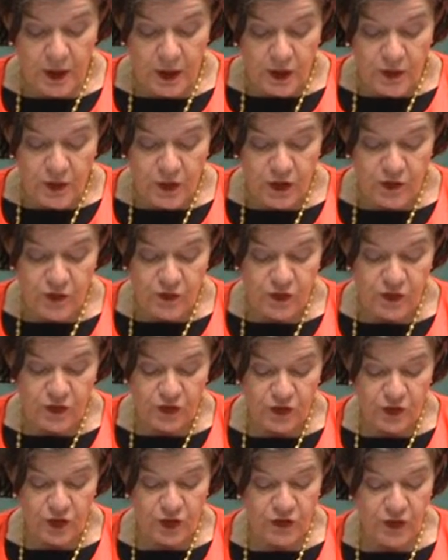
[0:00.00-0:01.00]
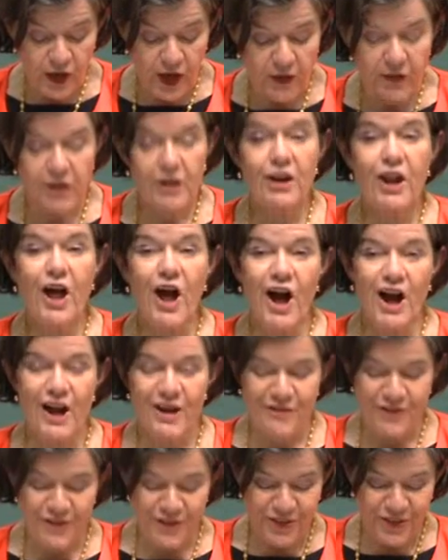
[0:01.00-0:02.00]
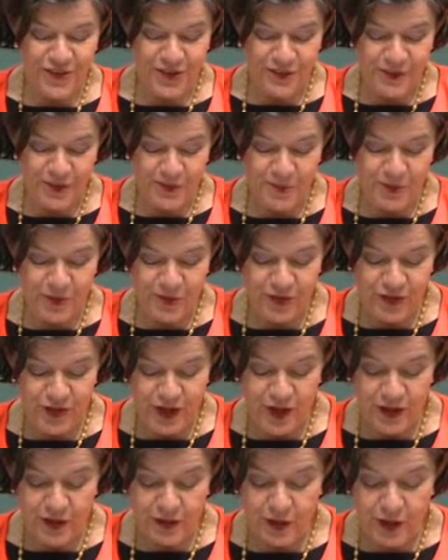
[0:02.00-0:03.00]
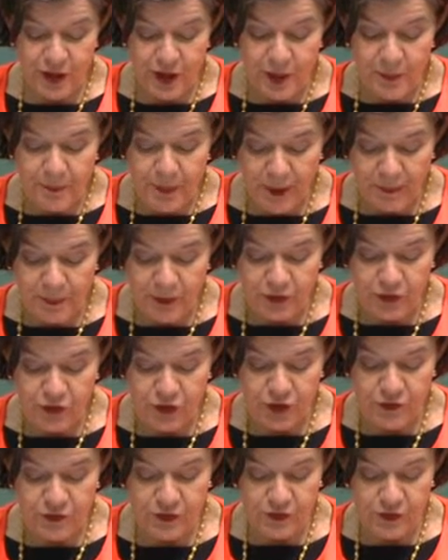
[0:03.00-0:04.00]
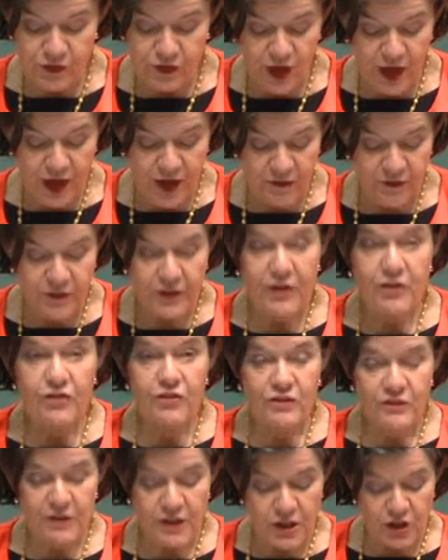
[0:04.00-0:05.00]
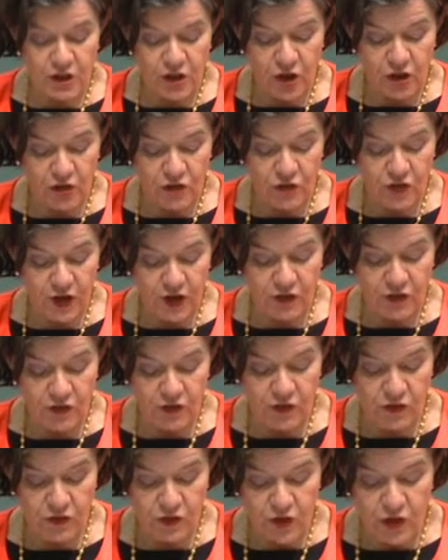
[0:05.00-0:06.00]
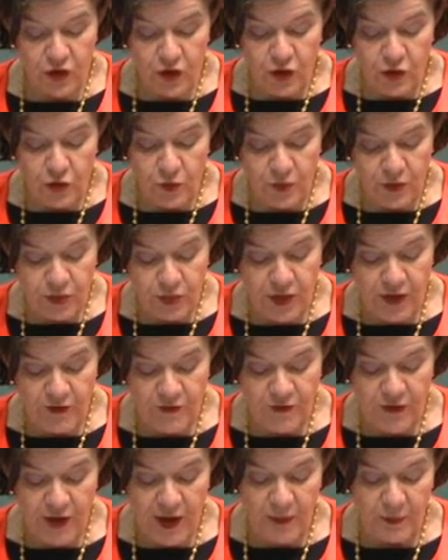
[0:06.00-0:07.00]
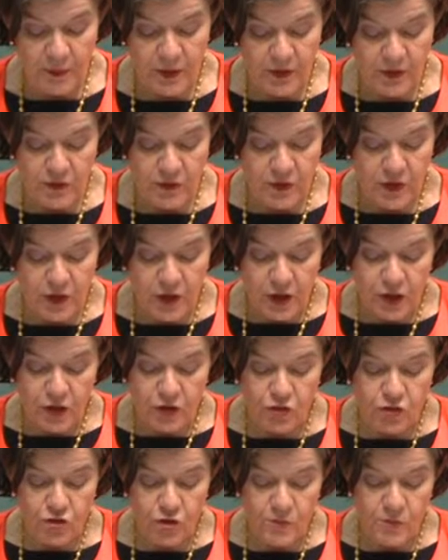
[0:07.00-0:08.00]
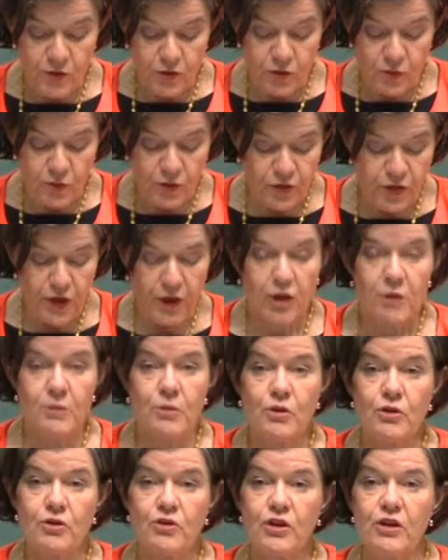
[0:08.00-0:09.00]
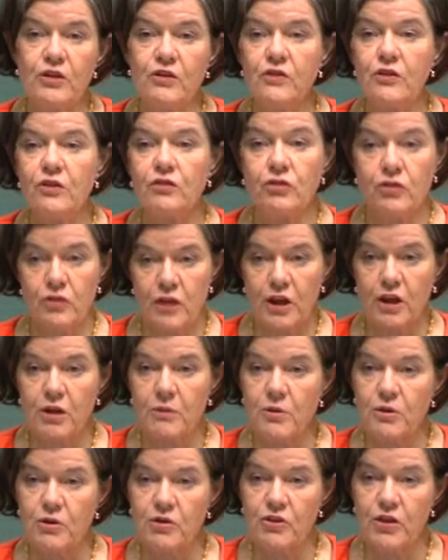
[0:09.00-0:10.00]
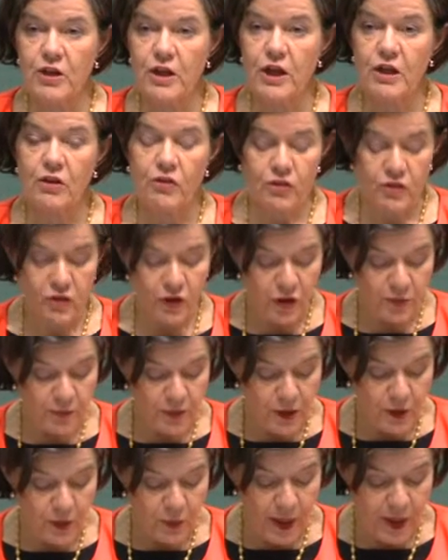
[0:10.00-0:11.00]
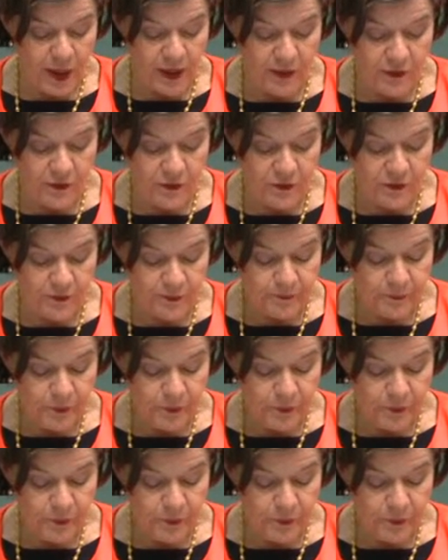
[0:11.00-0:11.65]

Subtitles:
These facilities are alive with service personnel, public service staff, civilian contractors who, with their families, contribute with their communities to their community in so many ways.